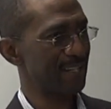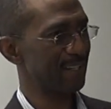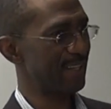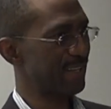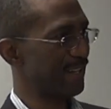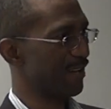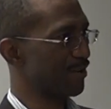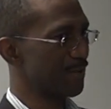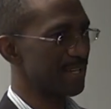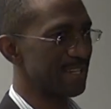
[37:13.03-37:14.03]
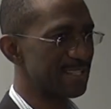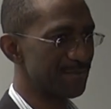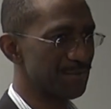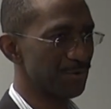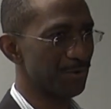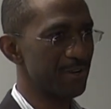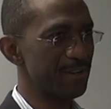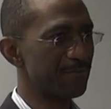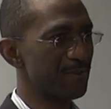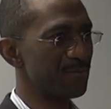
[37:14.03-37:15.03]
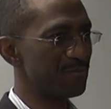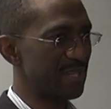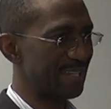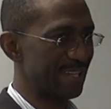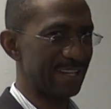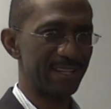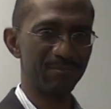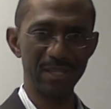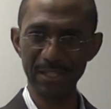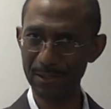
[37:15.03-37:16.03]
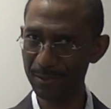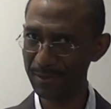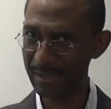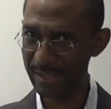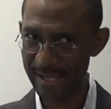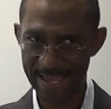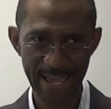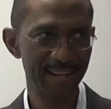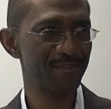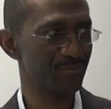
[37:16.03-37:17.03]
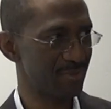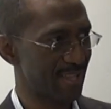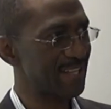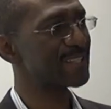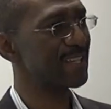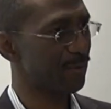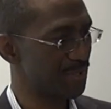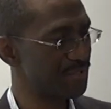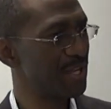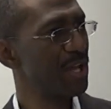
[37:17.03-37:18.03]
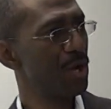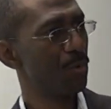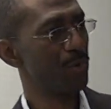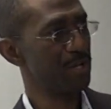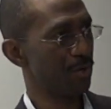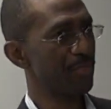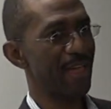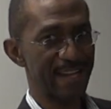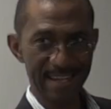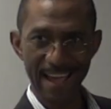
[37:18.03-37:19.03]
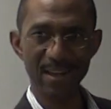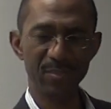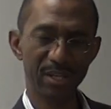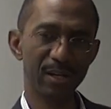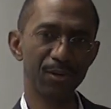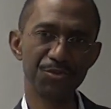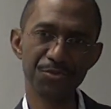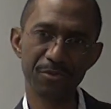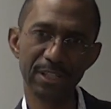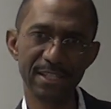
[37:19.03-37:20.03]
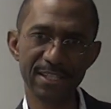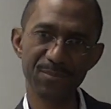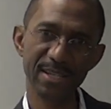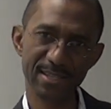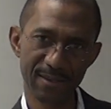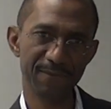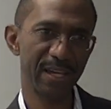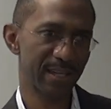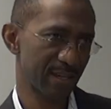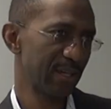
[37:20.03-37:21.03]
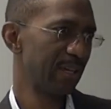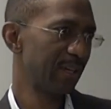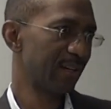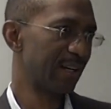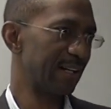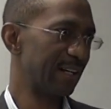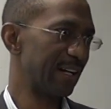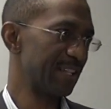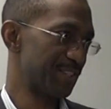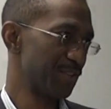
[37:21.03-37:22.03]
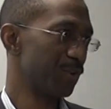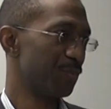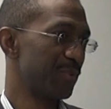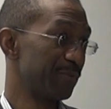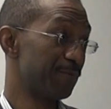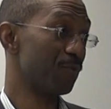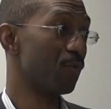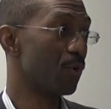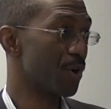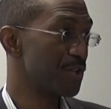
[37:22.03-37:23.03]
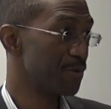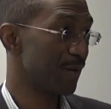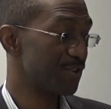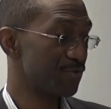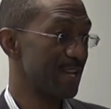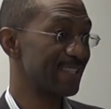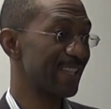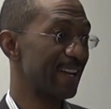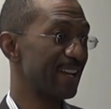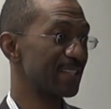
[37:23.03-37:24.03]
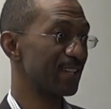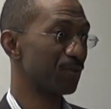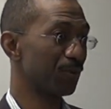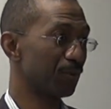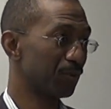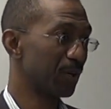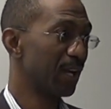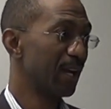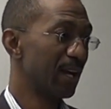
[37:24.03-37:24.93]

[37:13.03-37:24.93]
telling a cohesive story from beginning, middle, end with that sequence, we know that can be culturally specific. And so before you address that as a goal,